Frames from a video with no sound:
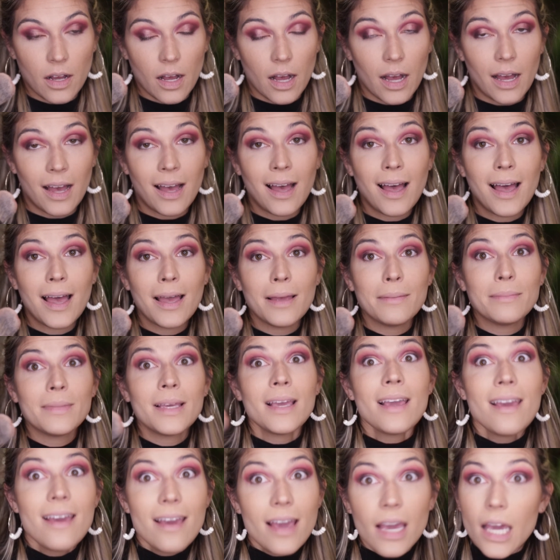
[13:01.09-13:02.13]
I'm
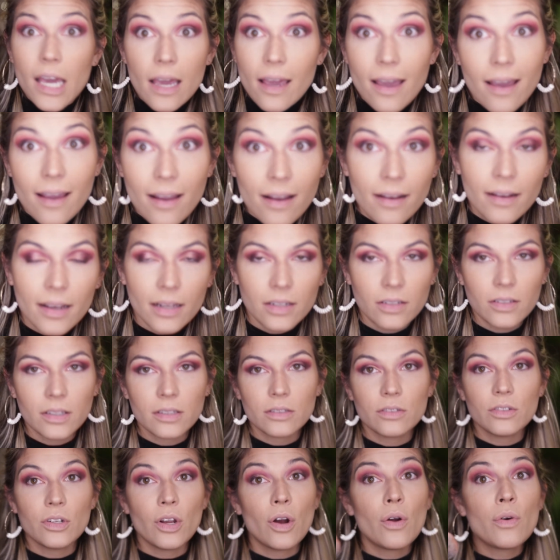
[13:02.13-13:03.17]
here, and you're like,
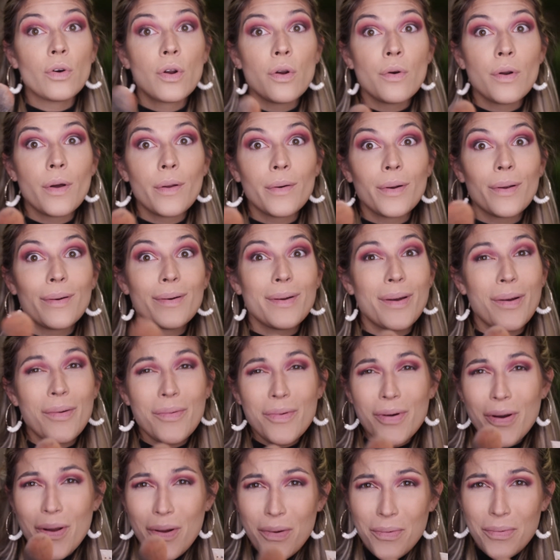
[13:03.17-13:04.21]
no, no, no, no, no,
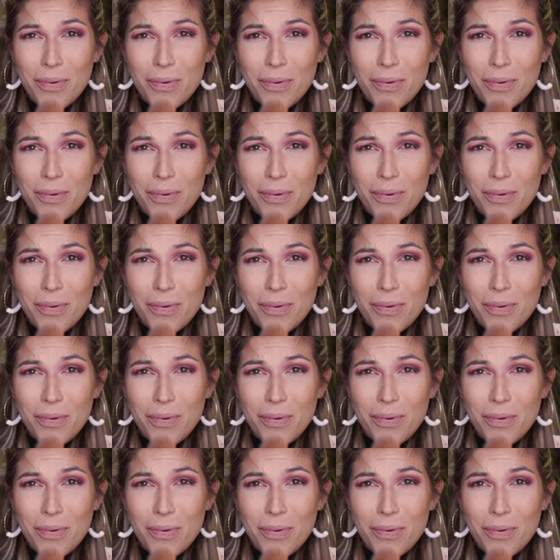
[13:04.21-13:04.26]
no,